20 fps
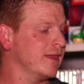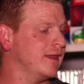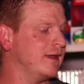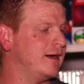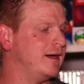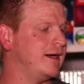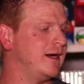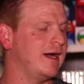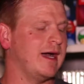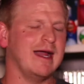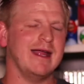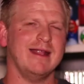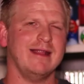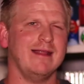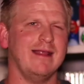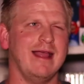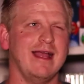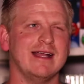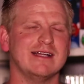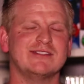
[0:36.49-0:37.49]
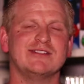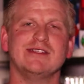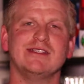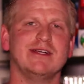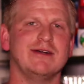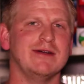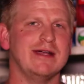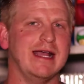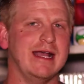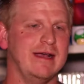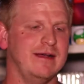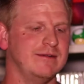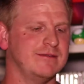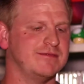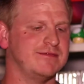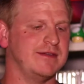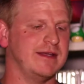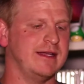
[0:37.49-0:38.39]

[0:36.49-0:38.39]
I actually don't have